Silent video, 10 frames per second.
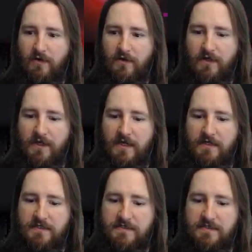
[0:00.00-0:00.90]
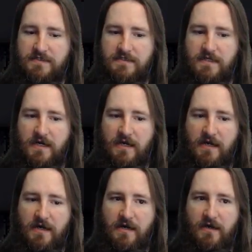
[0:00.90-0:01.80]
And it's the
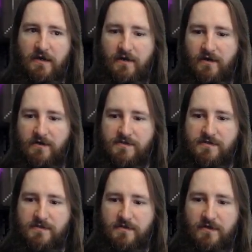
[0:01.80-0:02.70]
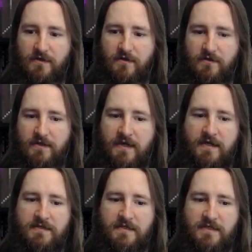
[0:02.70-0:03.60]
stars
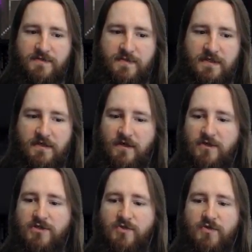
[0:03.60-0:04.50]
that takes me to an